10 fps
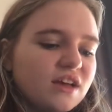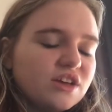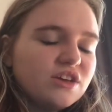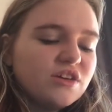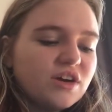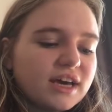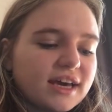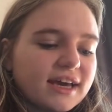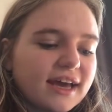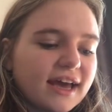You
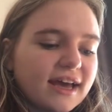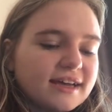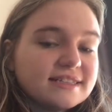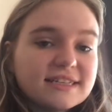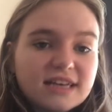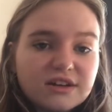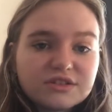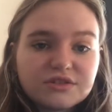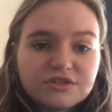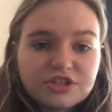can get
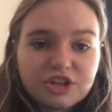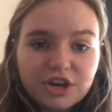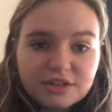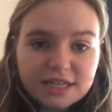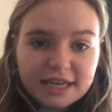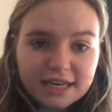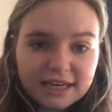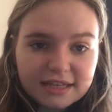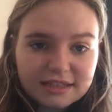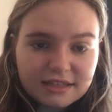discounts on show
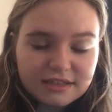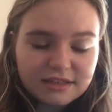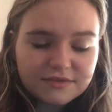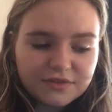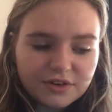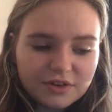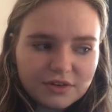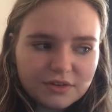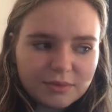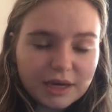tickets
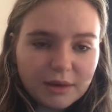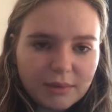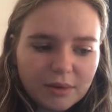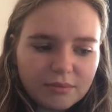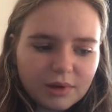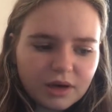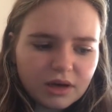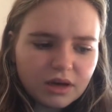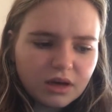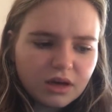through being a
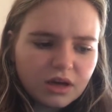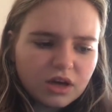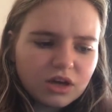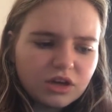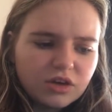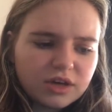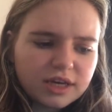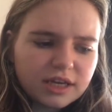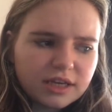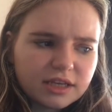member. You
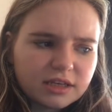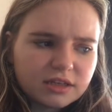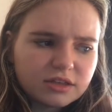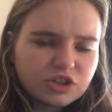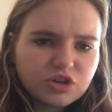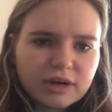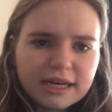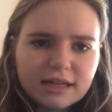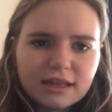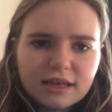can
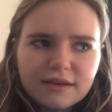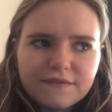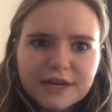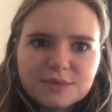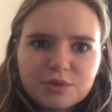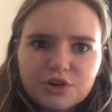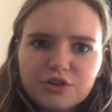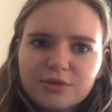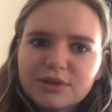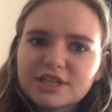join the Facebook
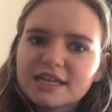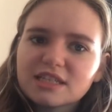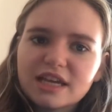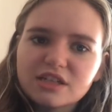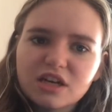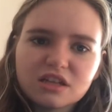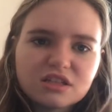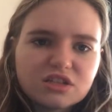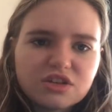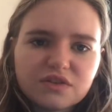group, which has like
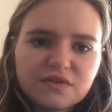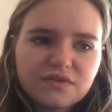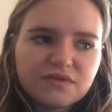tons of